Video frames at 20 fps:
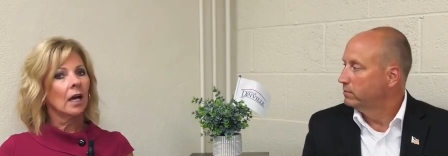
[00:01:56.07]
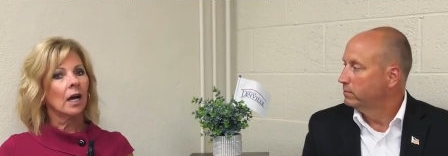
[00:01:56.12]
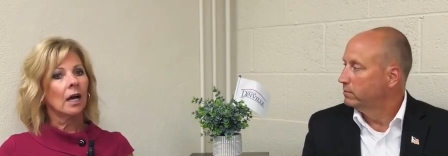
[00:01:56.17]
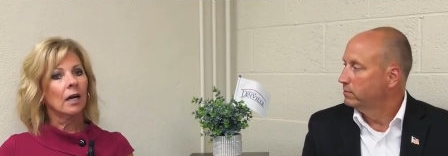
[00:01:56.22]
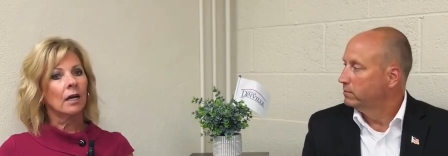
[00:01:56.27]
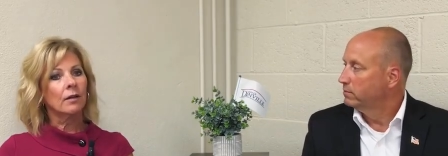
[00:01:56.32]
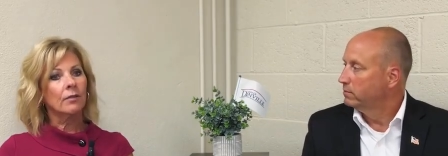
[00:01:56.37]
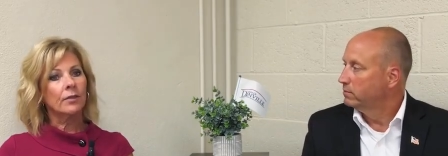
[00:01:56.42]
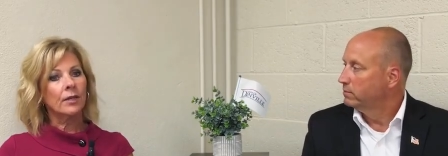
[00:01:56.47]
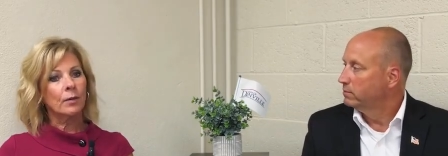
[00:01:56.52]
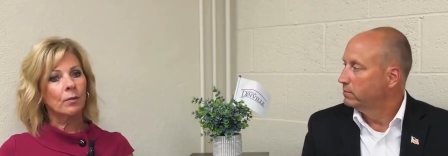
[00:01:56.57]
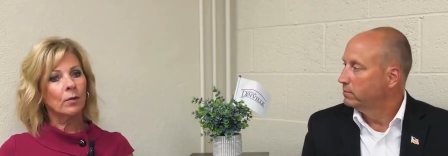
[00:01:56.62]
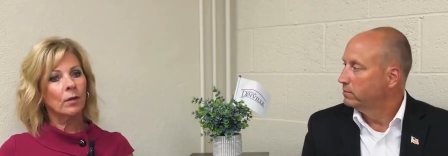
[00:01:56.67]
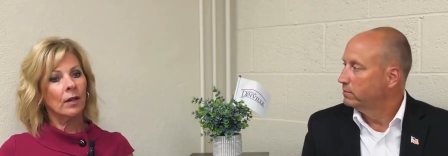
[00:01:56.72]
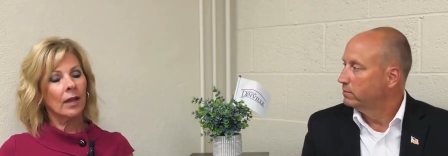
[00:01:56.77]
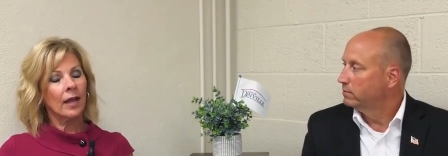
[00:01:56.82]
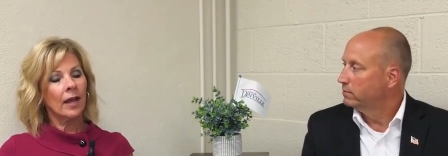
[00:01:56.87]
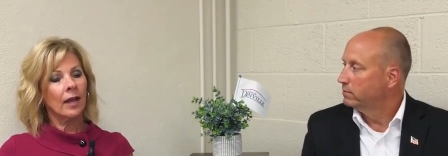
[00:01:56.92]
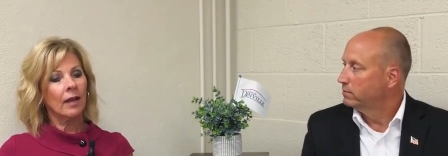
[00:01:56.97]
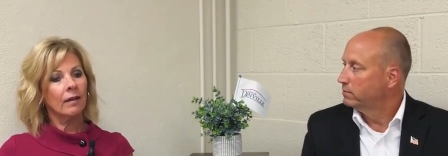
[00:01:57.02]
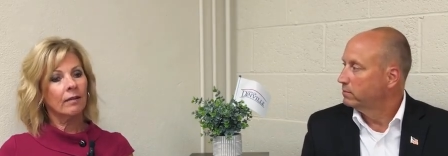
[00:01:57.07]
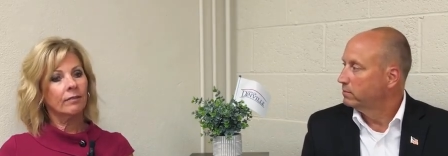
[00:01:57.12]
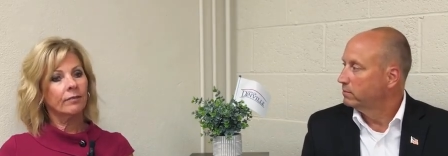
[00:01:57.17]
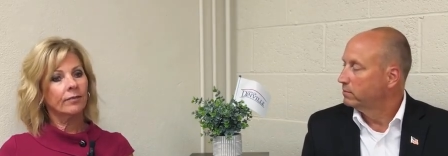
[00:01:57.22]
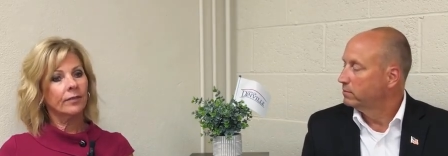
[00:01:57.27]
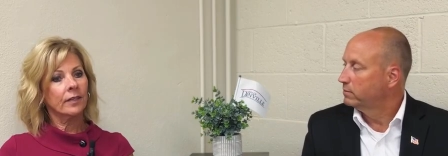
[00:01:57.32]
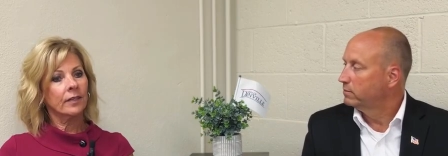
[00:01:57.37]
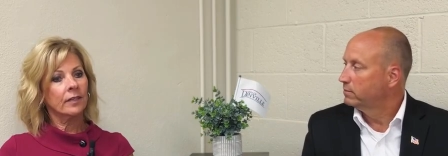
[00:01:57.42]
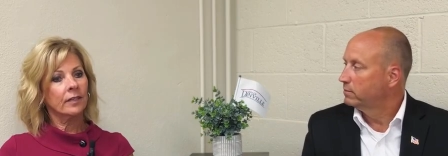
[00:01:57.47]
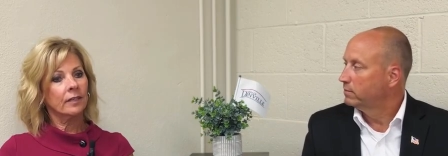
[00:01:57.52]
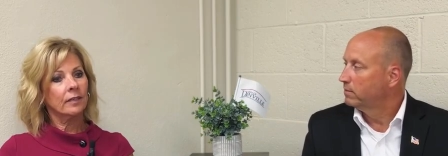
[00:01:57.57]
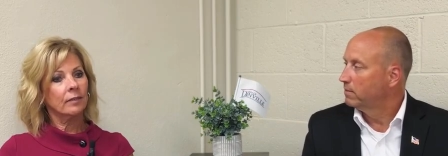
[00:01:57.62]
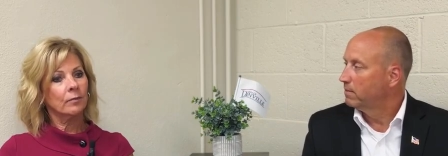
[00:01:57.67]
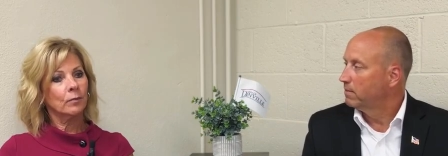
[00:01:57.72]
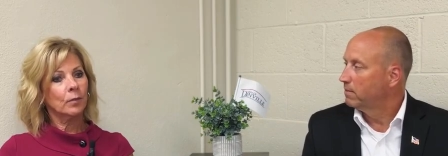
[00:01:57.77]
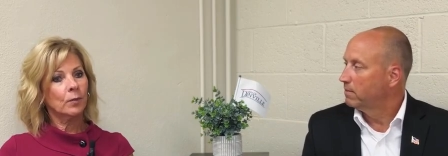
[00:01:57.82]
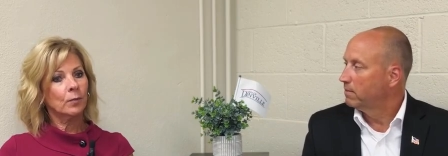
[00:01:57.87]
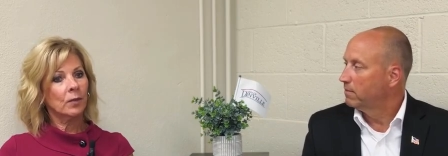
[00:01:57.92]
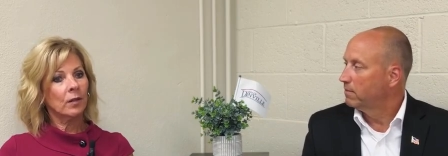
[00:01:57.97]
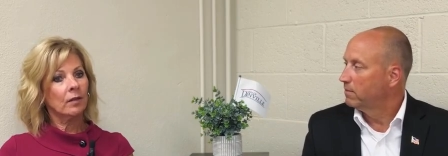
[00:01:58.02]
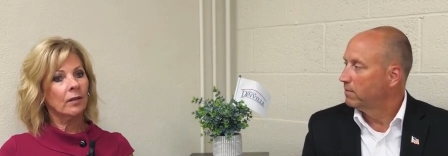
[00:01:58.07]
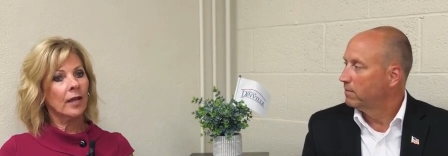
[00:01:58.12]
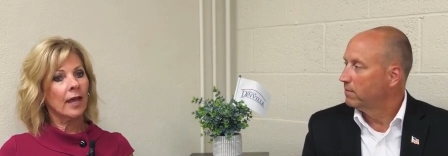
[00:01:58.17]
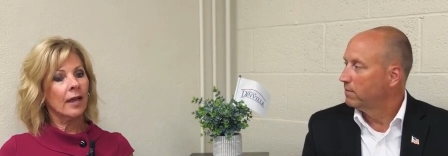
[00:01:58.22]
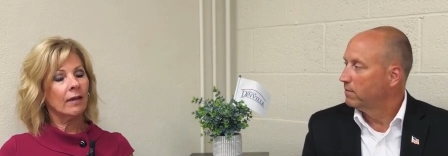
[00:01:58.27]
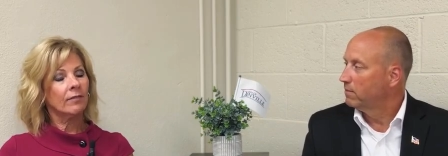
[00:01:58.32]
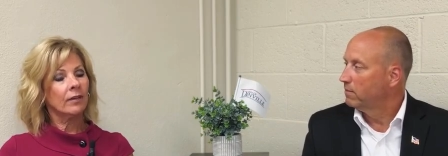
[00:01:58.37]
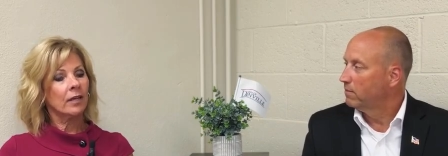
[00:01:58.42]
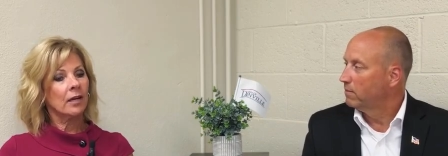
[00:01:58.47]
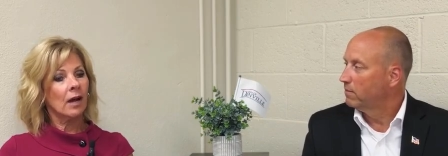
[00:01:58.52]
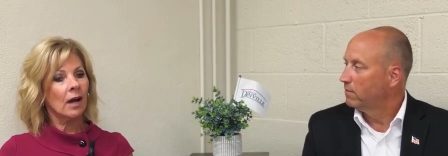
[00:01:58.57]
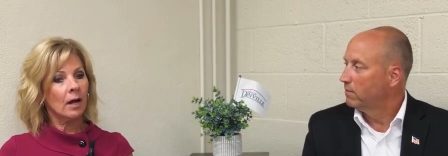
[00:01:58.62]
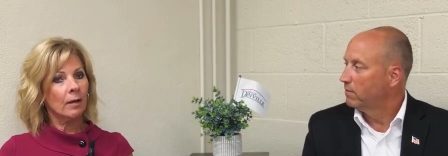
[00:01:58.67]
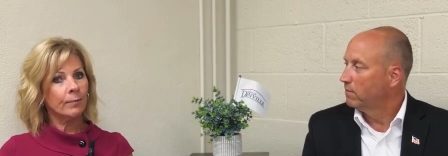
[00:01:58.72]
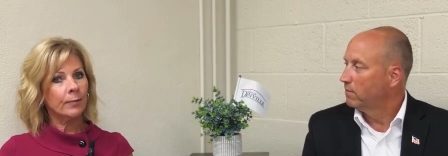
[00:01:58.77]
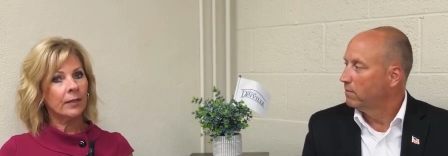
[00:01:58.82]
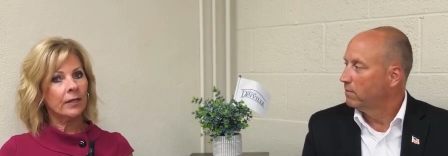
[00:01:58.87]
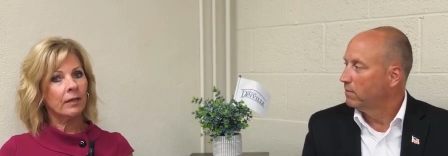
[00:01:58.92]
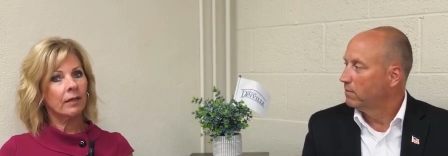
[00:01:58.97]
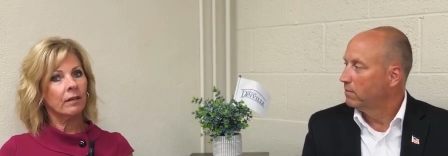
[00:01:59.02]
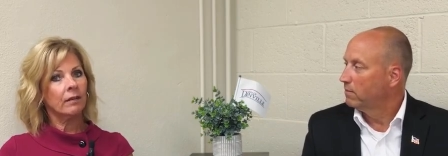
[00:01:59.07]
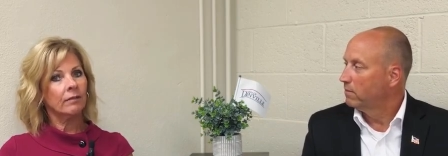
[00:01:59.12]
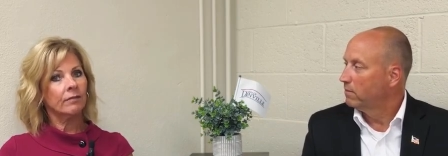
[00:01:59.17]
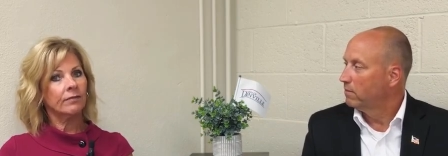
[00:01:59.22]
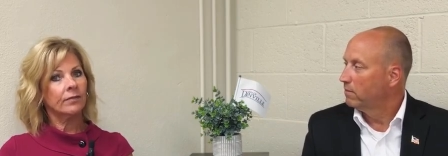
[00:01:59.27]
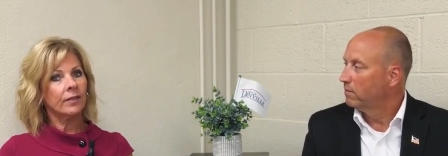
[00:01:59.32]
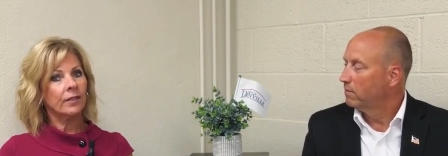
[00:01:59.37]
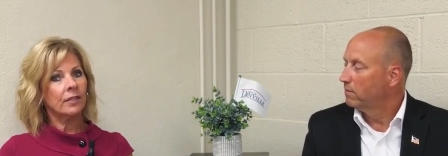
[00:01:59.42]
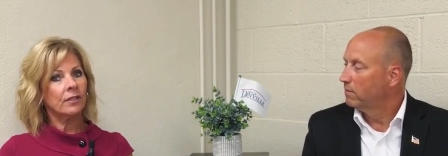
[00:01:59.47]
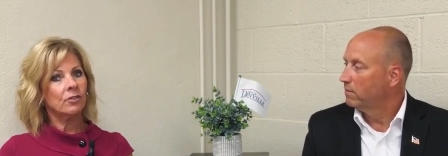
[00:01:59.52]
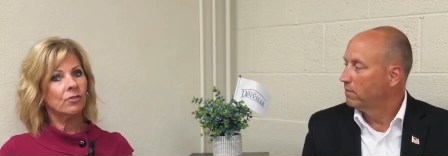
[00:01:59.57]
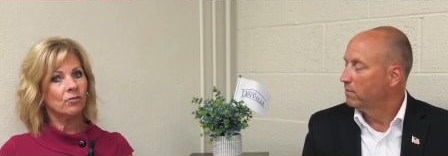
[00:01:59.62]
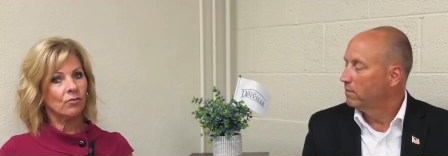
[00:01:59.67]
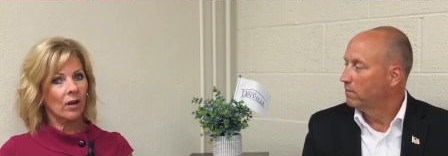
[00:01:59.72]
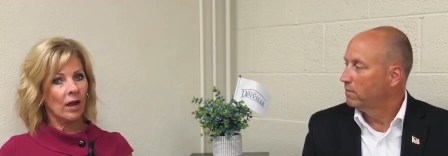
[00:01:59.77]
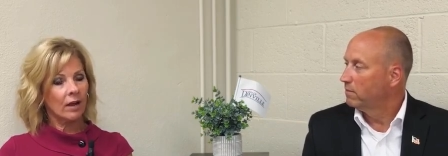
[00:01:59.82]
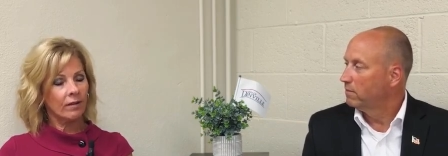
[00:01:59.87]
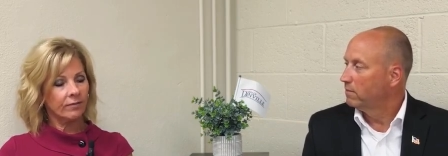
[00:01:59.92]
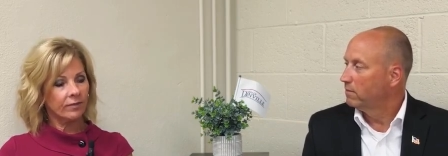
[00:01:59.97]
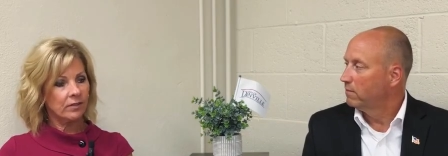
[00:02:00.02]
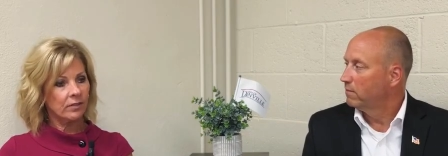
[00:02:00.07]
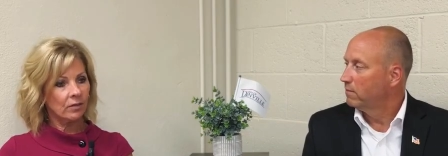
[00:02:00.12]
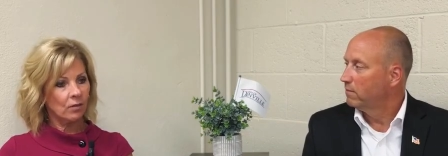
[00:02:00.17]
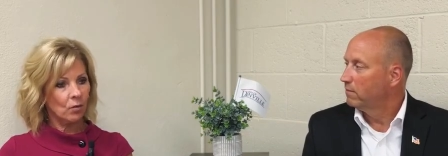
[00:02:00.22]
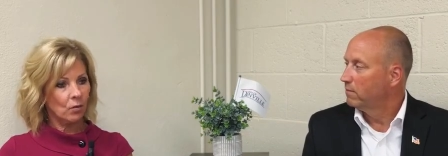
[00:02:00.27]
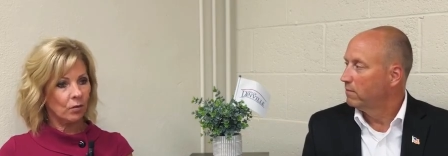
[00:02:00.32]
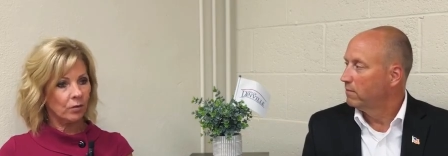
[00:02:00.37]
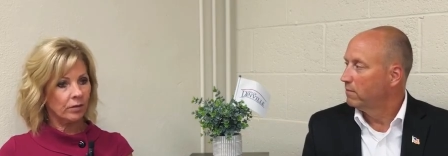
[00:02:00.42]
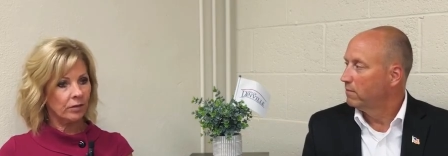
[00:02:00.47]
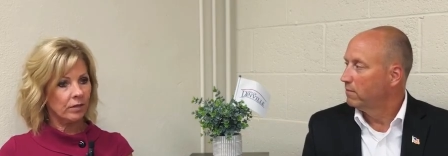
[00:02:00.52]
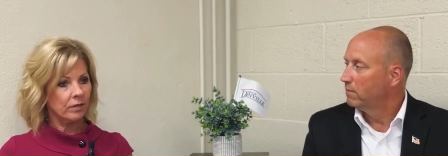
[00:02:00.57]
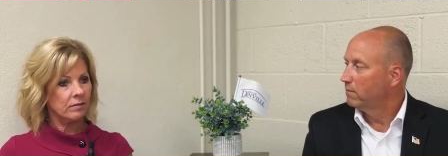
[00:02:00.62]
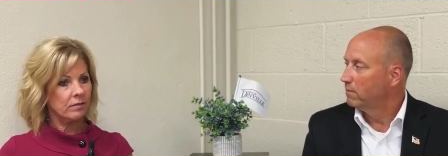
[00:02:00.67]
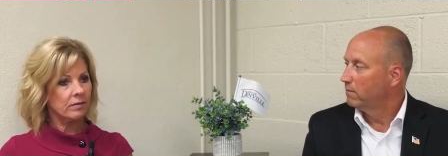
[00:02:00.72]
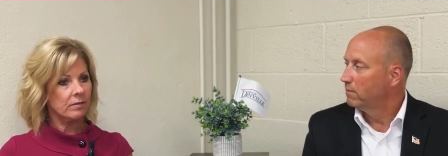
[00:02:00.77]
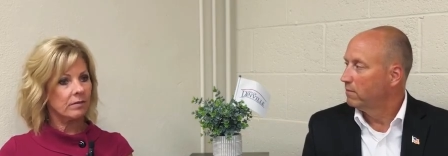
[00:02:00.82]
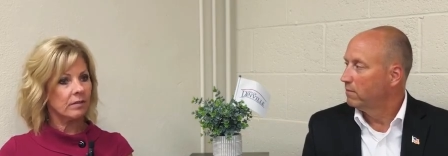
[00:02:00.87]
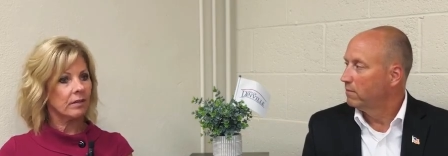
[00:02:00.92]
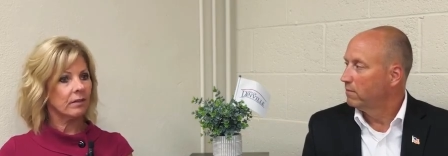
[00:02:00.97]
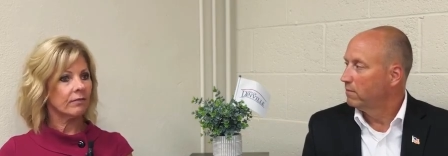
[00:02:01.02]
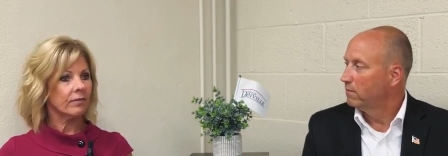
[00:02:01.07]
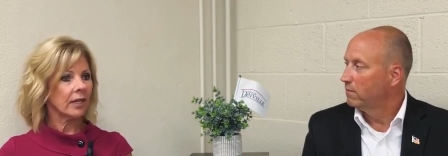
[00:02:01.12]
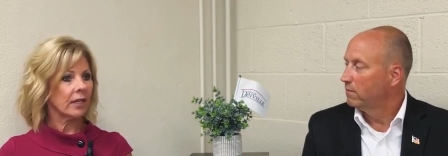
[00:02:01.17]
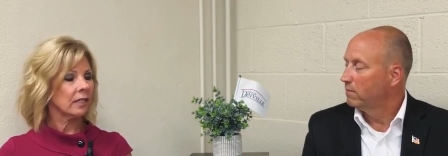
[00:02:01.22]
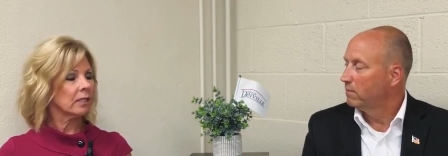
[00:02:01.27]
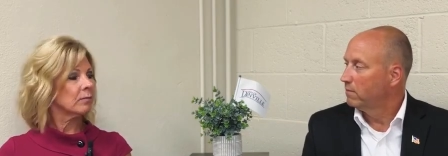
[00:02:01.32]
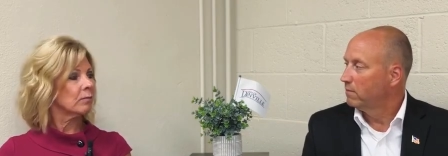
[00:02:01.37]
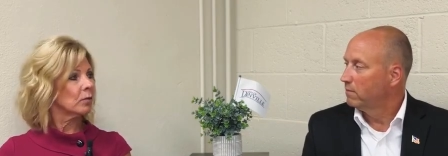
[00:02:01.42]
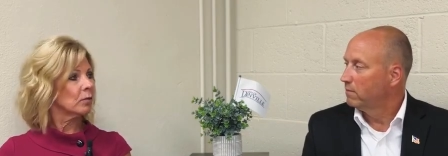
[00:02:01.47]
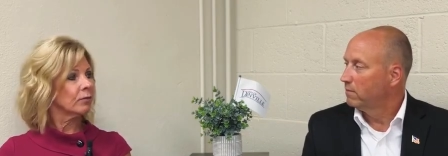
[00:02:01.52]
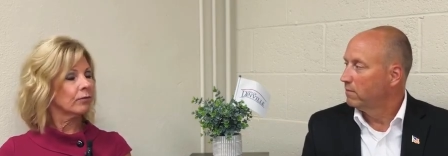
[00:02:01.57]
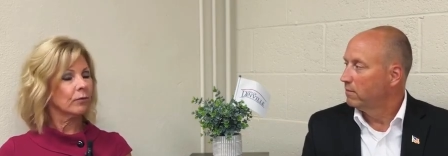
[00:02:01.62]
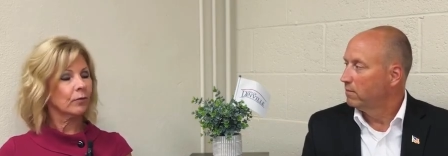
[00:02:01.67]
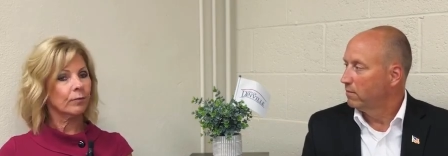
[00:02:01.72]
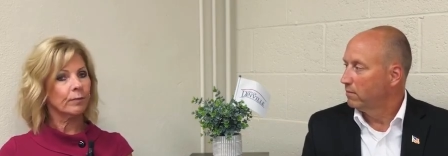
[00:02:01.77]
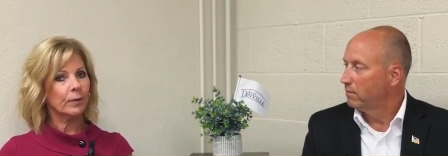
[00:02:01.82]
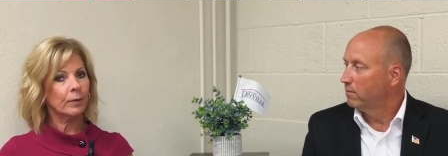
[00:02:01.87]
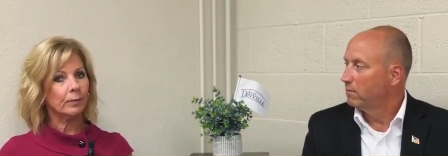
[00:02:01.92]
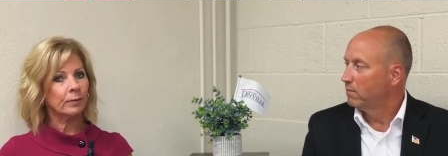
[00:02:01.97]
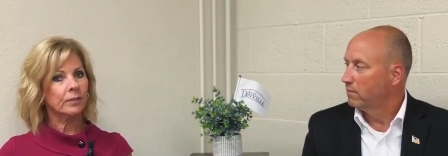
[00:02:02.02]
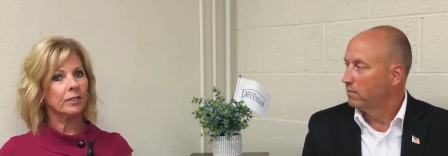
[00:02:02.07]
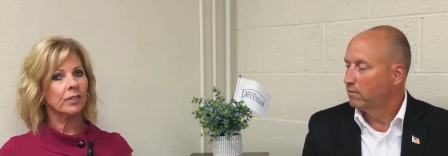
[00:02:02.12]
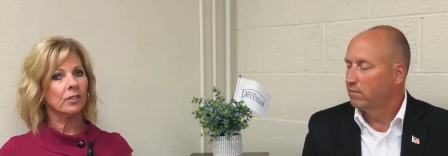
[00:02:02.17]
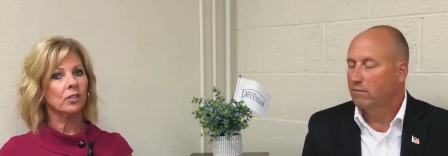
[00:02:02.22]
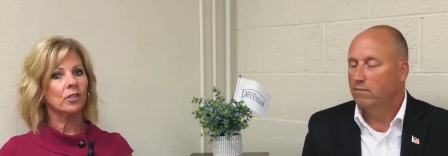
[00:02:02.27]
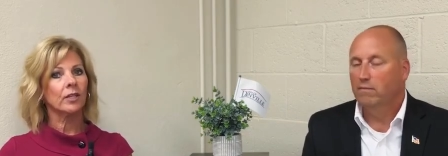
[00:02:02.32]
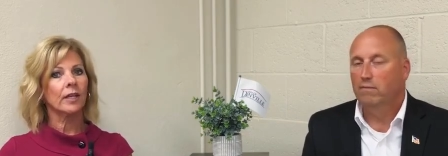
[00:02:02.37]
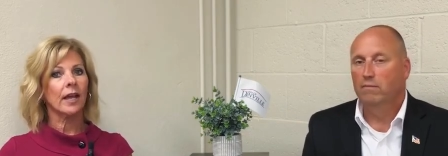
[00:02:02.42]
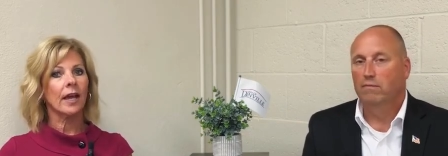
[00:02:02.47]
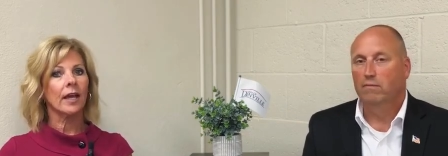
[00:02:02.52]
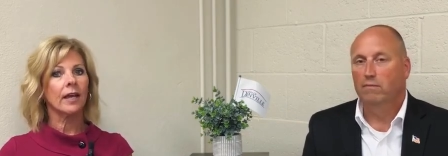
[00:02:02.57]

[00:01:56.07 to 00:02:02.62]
Speaker 1: Uh, they will have, uh, we will have a copy of the draft ordinance available for people to look